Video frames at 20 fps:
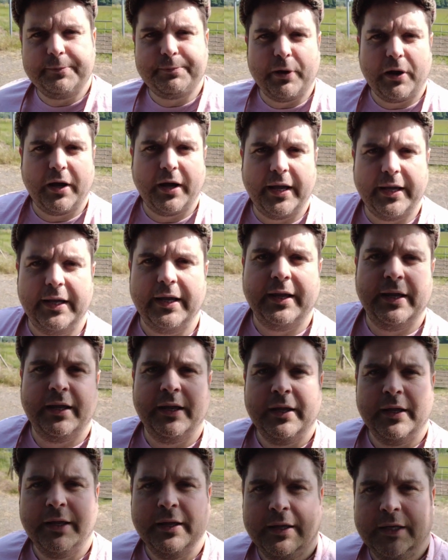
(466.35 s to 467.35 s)
by
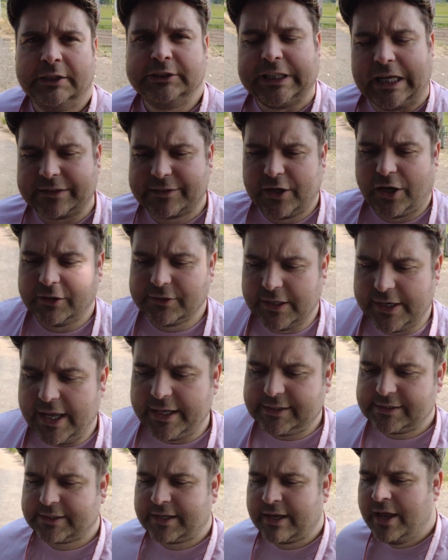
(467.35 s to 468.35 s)
Shakhtar
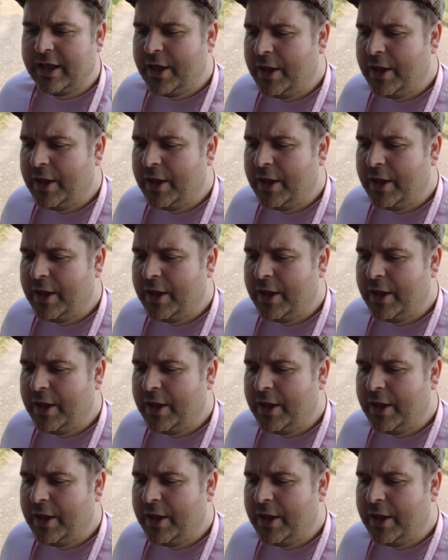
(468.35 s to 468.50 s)
Donetsk.